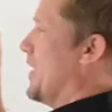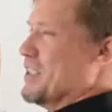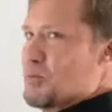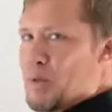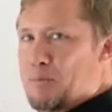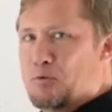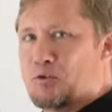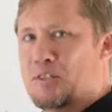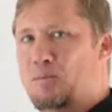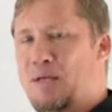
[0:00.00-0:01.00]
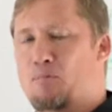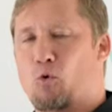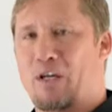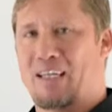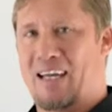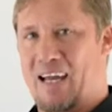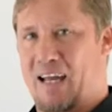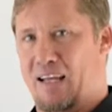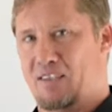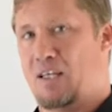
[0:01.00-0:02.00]
gets people to be more
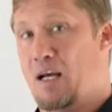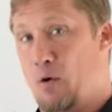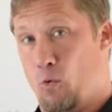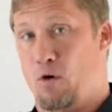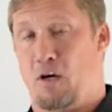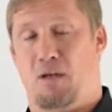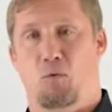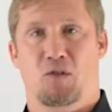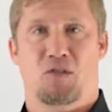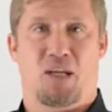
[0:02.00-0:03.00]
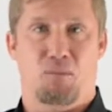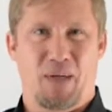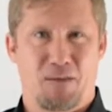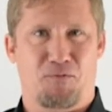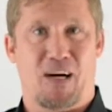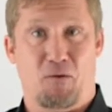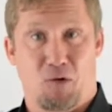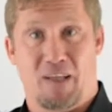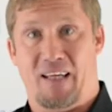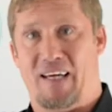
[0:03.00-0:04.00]
engaged at work, which can be defined
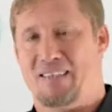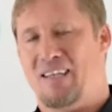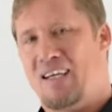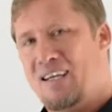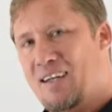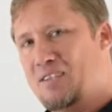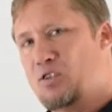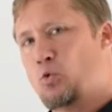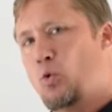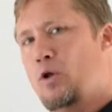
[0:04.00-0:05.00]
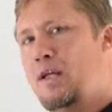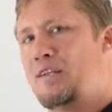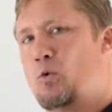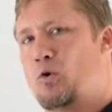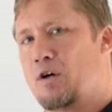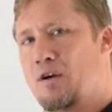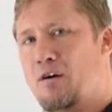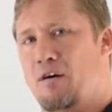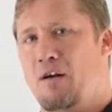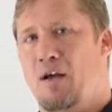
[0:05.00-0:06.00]
really as not just willing to work
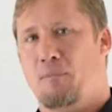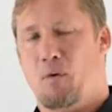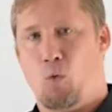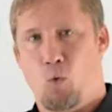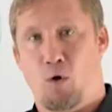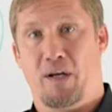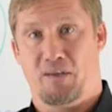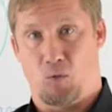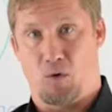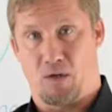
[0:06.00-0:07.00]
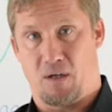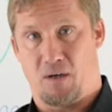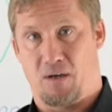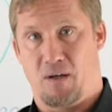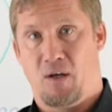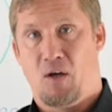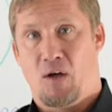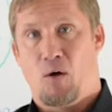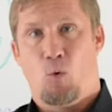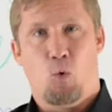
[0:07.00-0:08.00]
hard, but wanting to work hard,
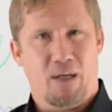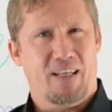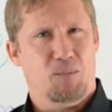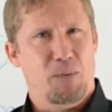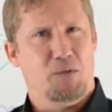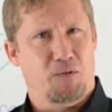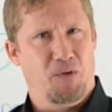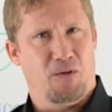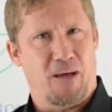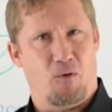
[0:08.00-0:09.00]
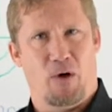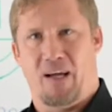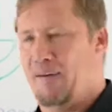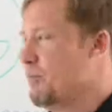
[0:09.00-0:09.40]
what gets people to feel that way?